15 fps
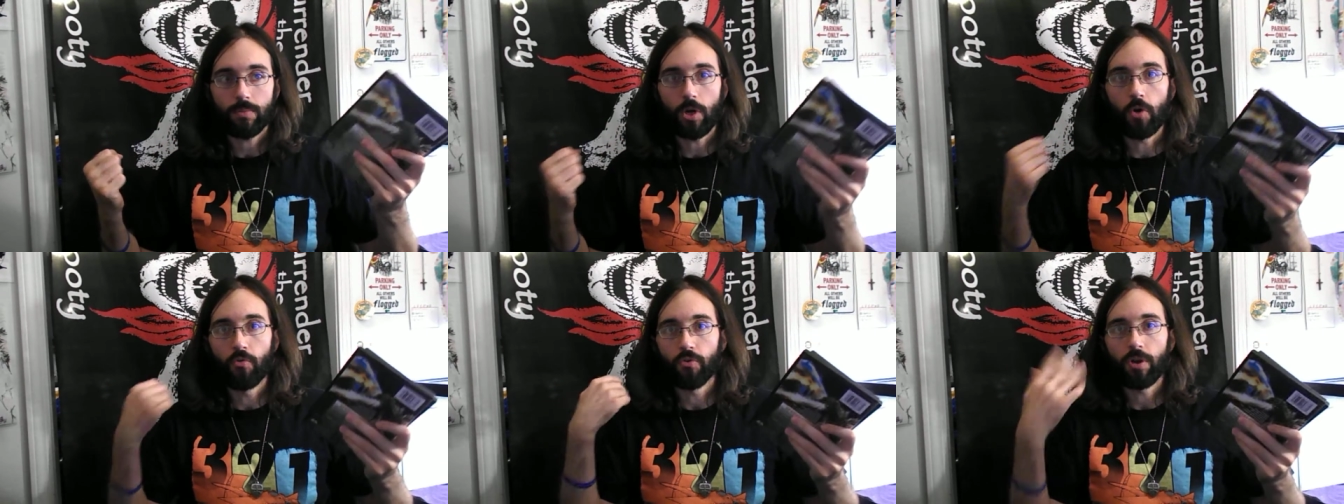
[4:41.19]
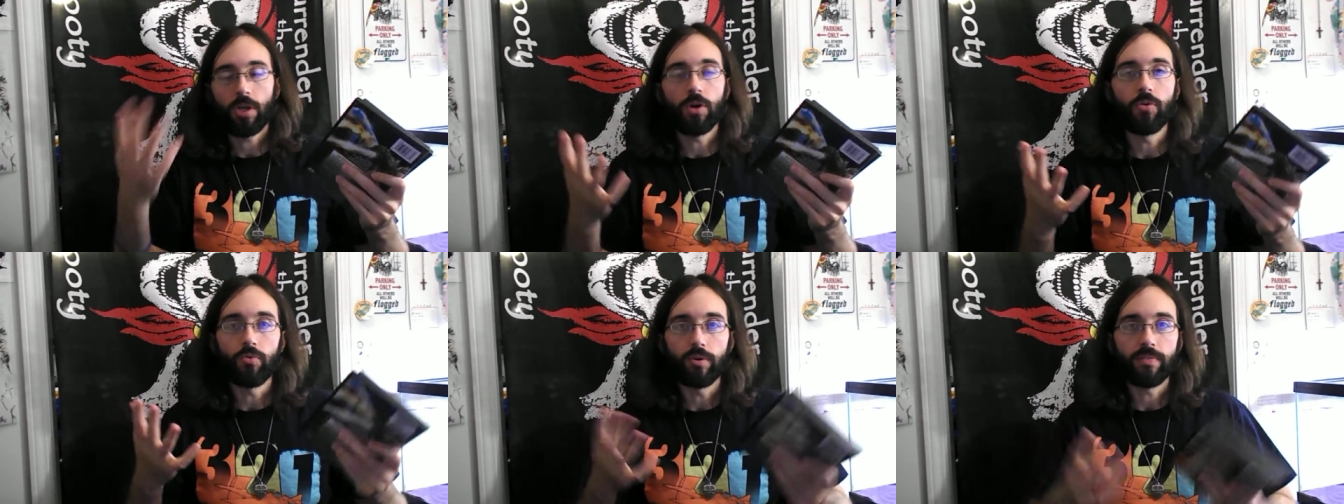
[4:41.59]

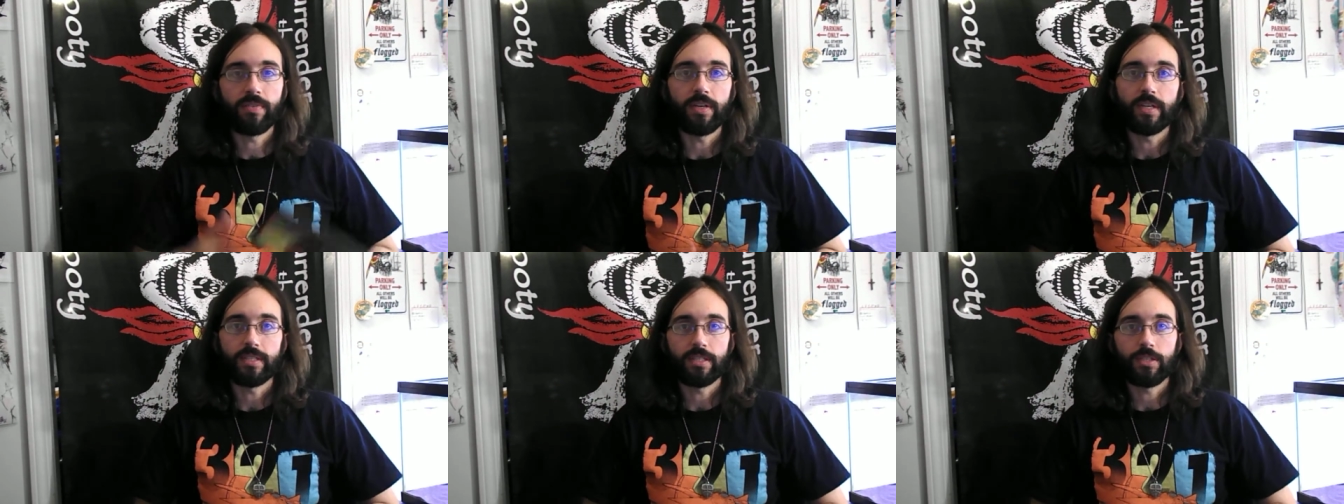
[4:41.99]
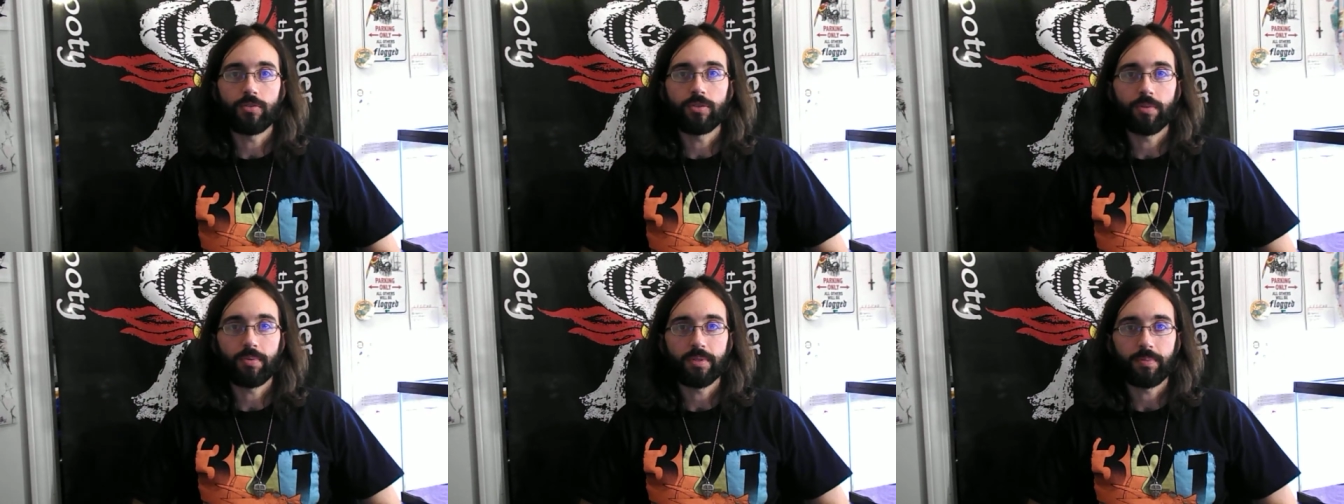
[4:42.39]
overload if he doesn't
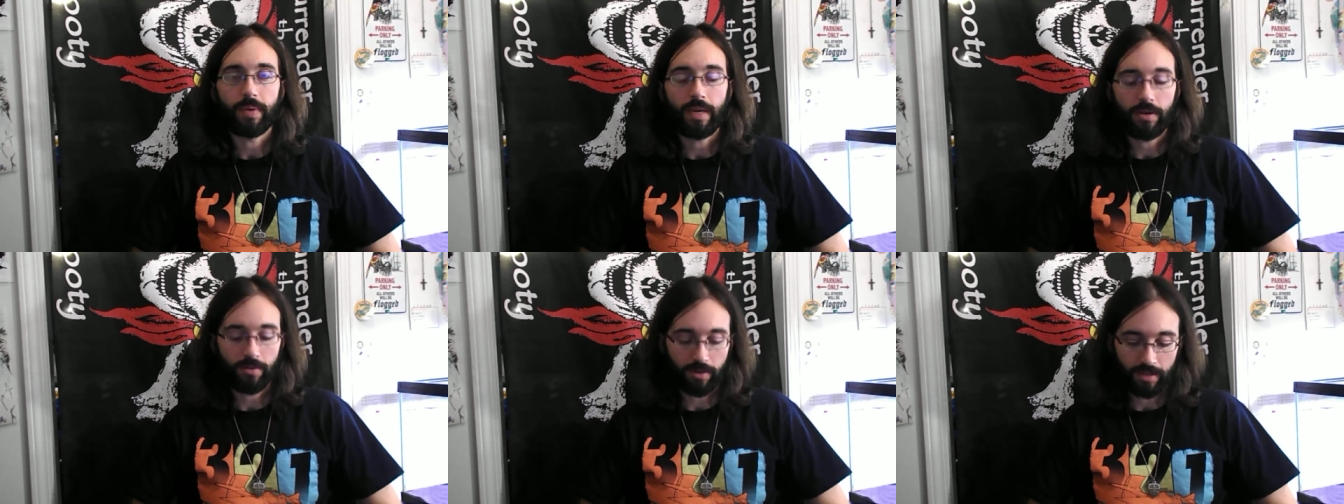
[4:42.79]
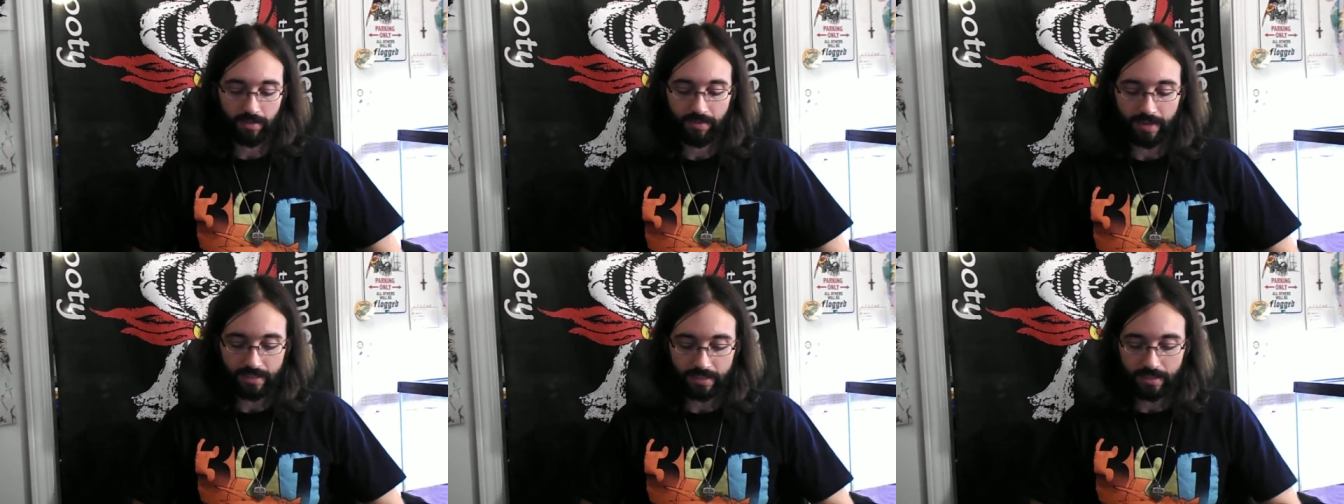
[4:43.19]
use up his power, and he
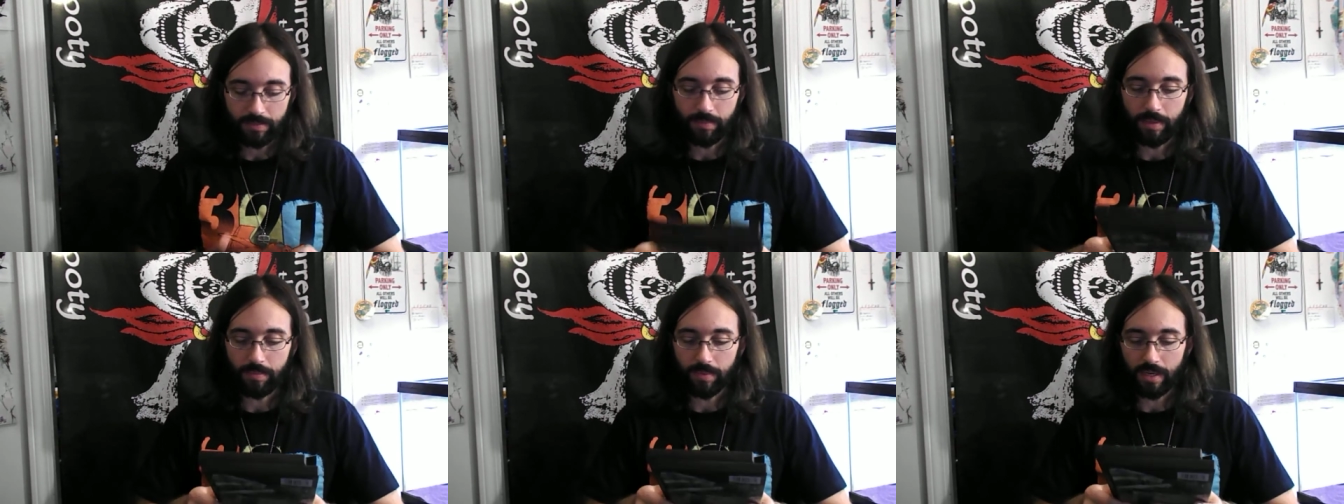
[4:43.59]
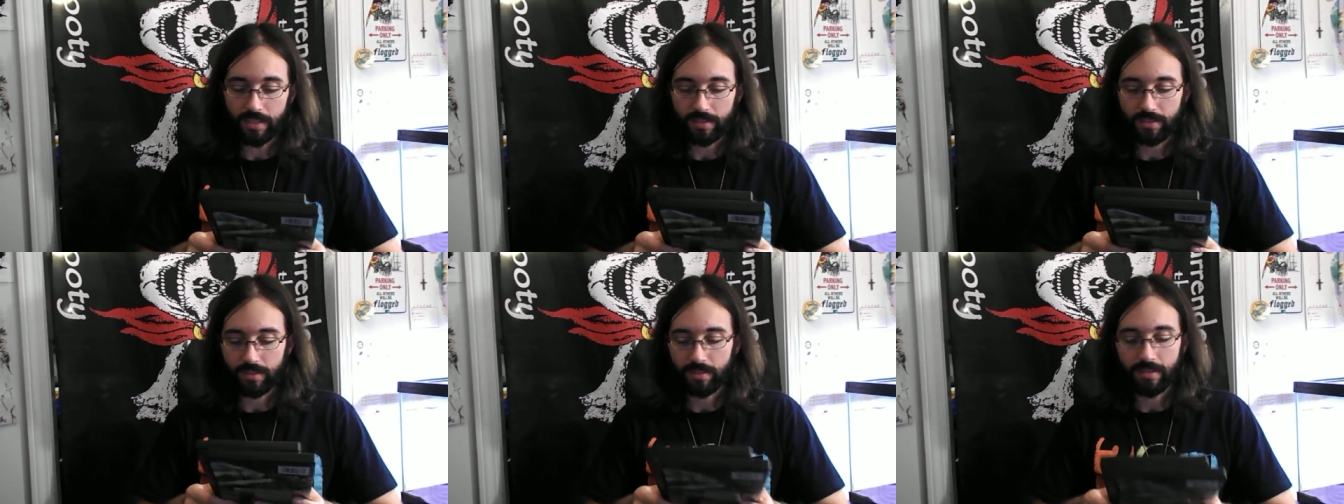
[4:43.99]
fights this big
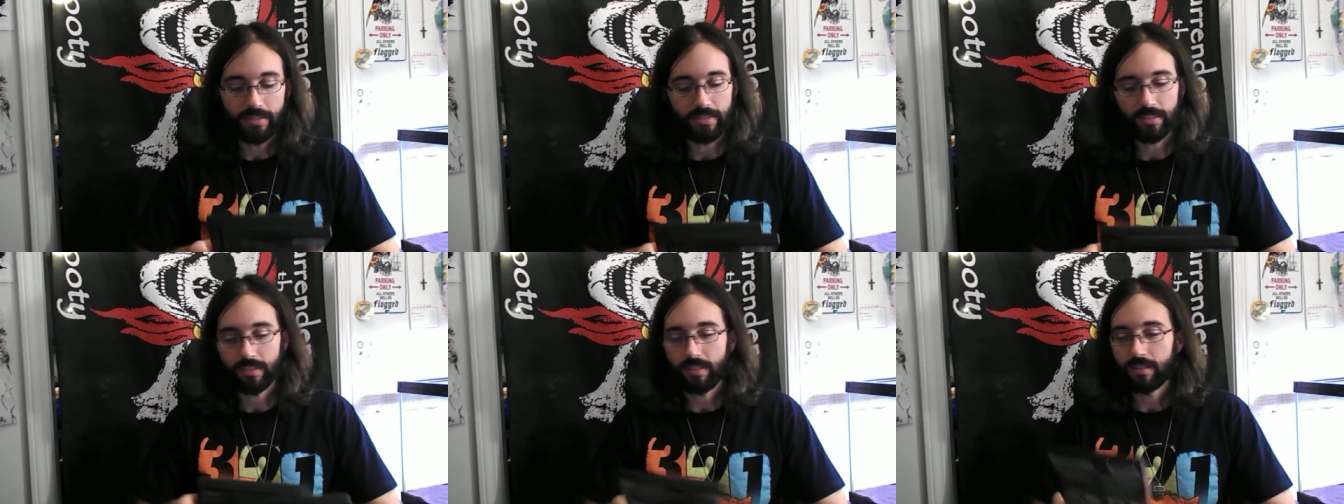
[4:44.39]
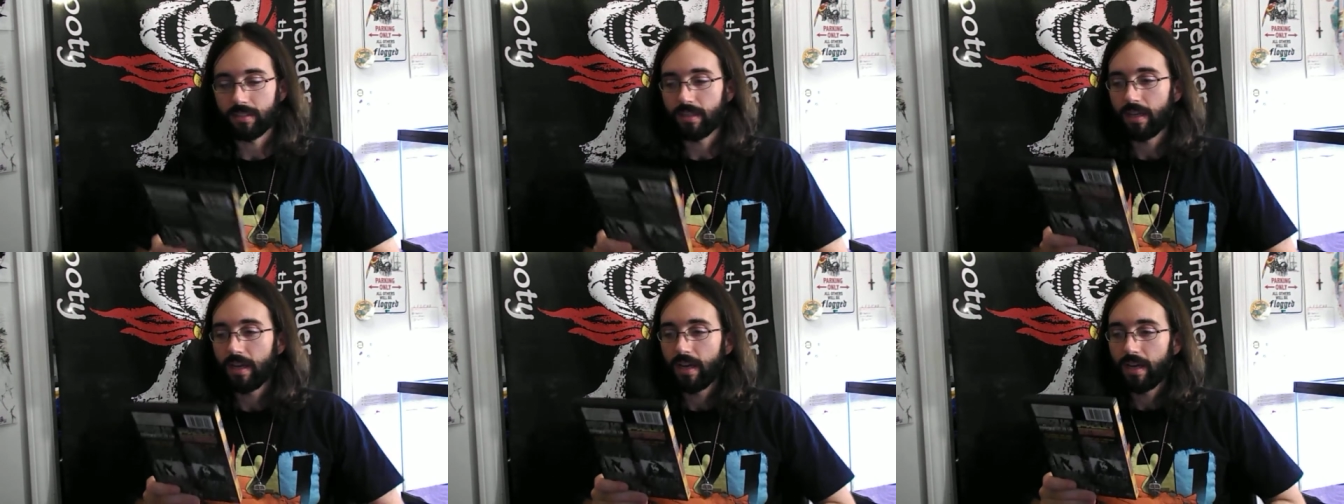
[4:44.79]
monster, and it's just
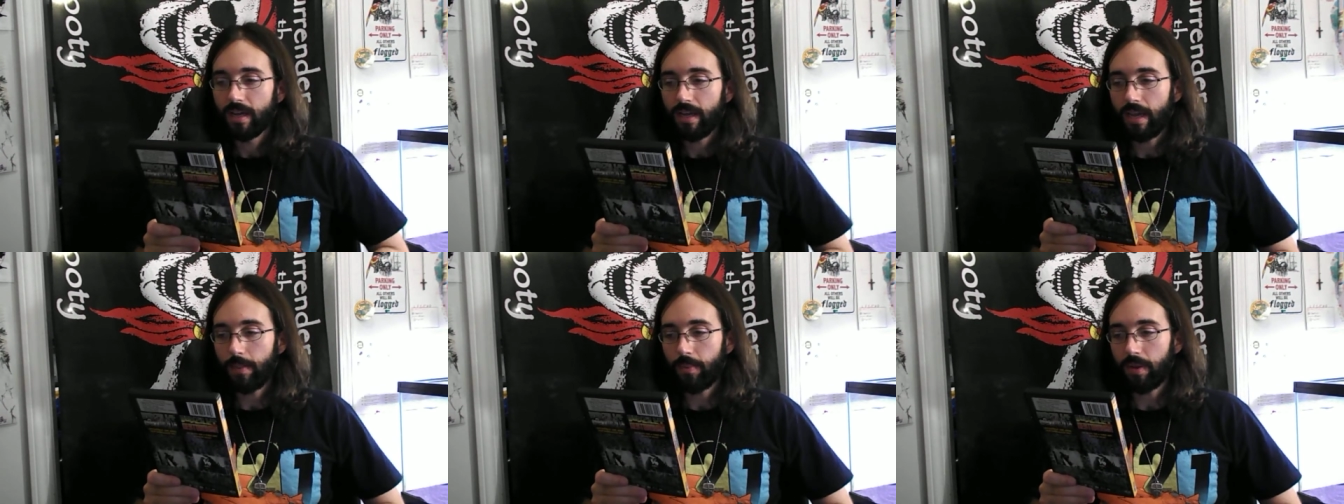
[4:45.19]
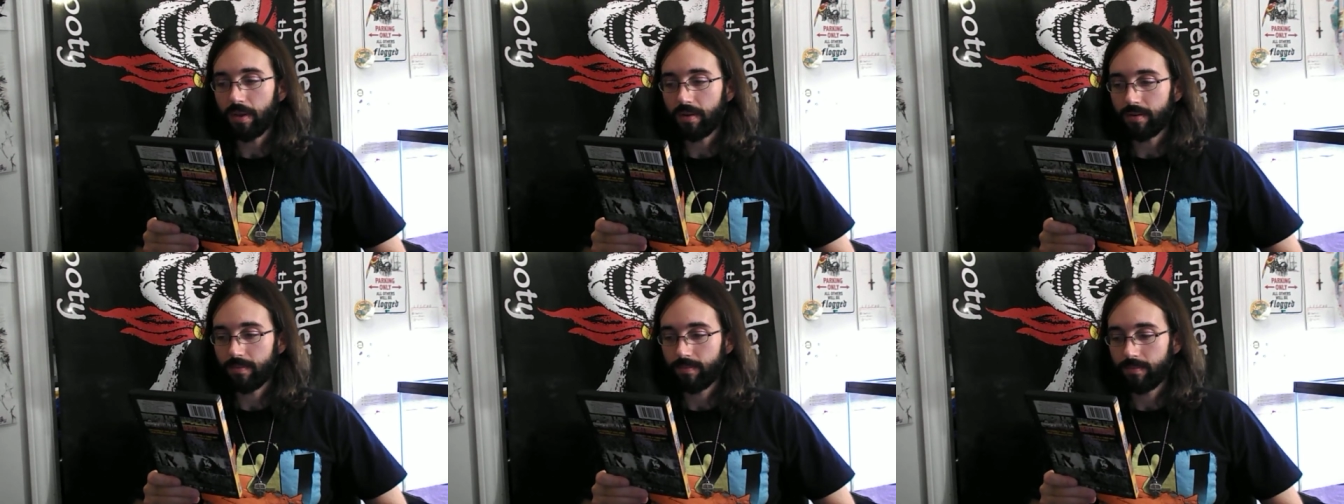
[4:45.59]
this
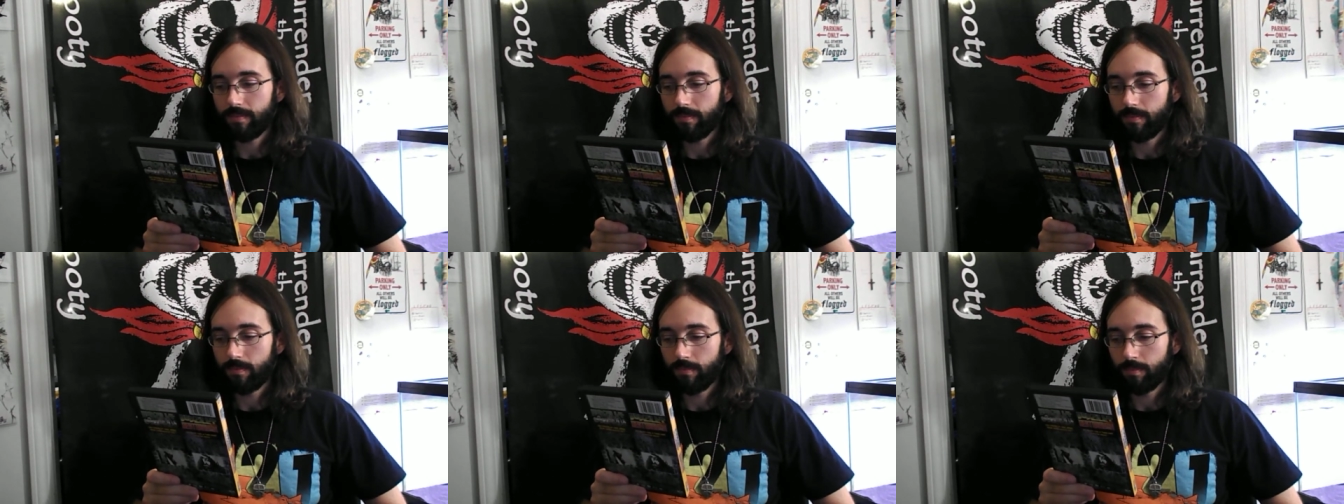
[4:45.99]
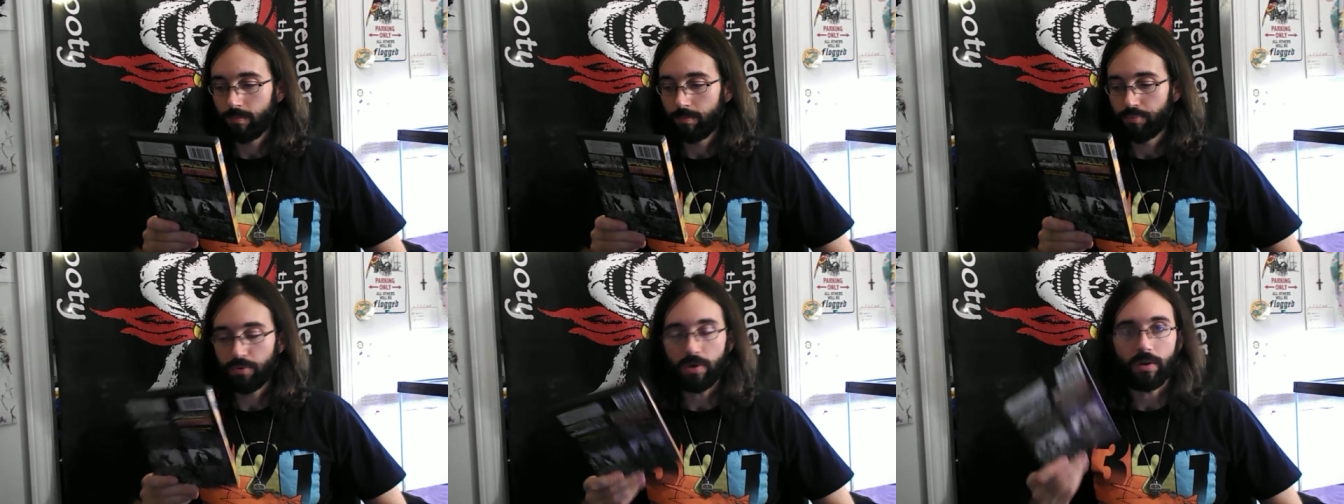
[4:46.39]
epic
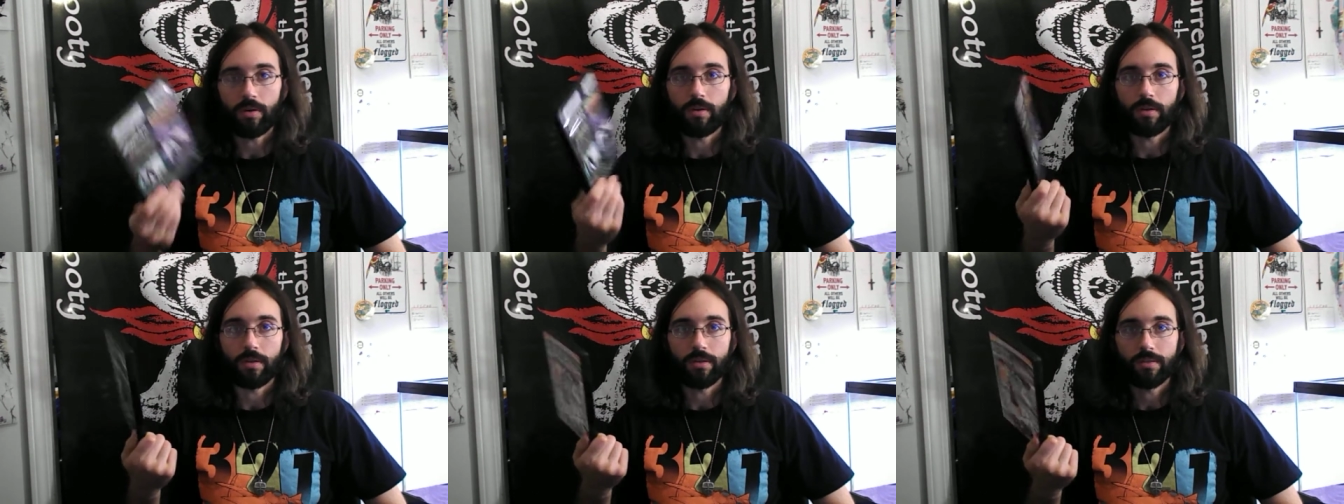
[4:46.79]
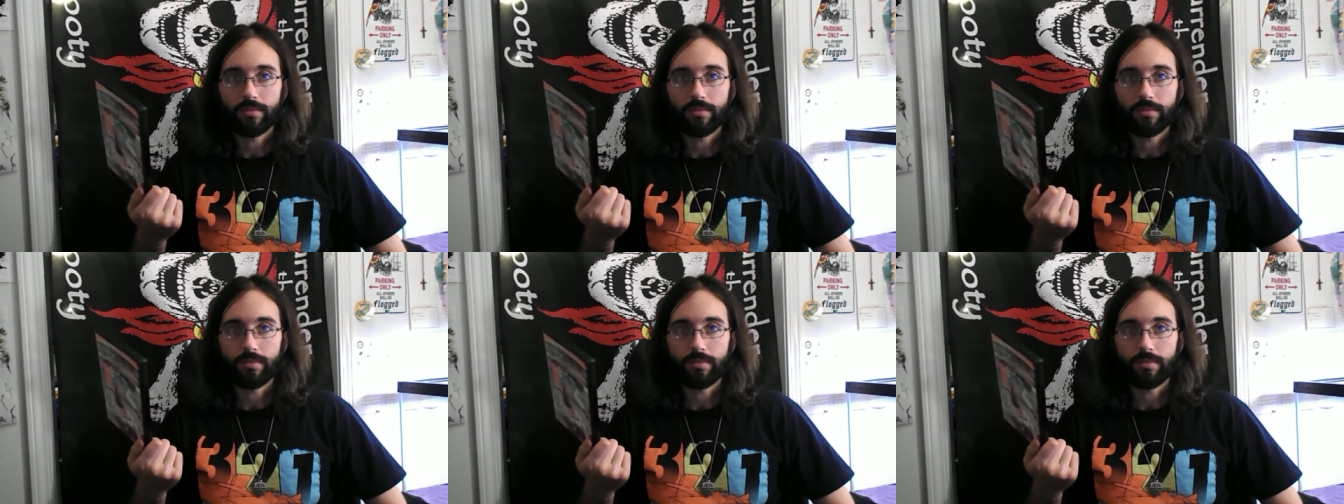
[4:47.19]
brawl